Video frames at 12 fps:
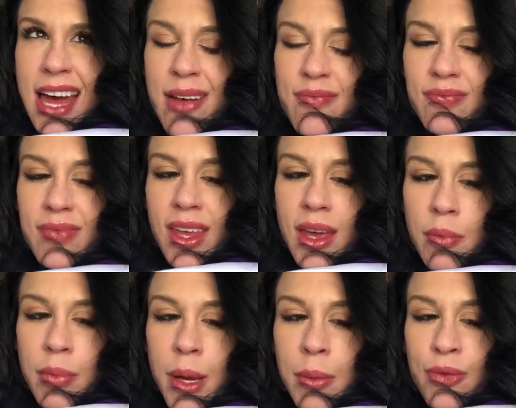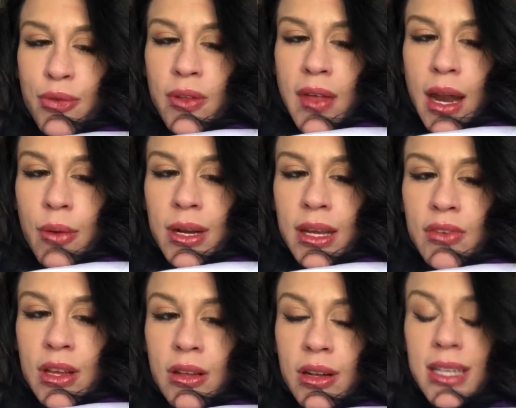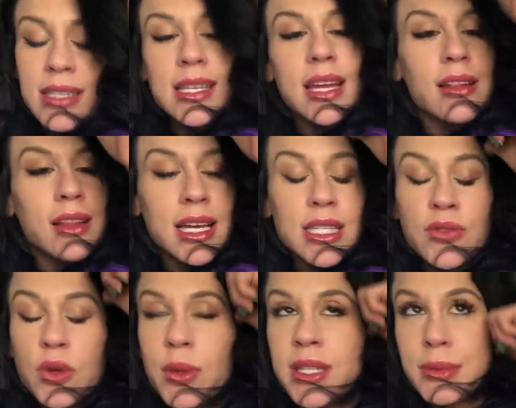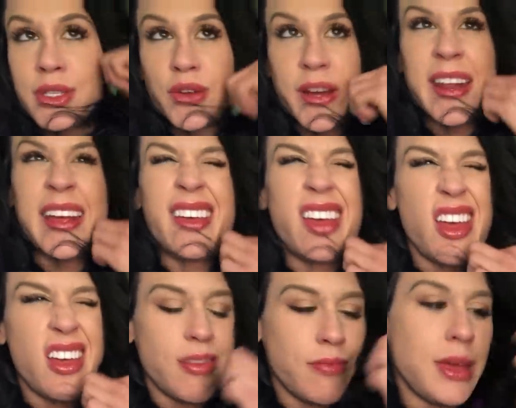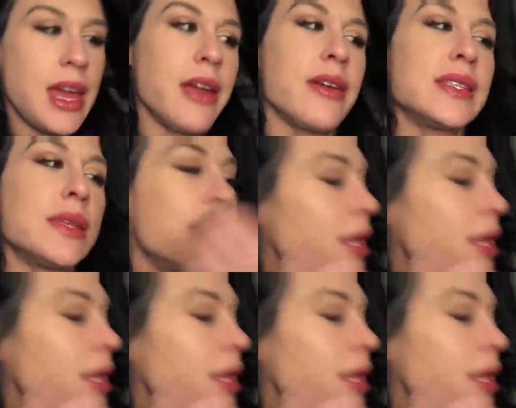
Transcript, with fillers: see that. But before that, I want to give you a little insight on the last few weeks of my training. My hair is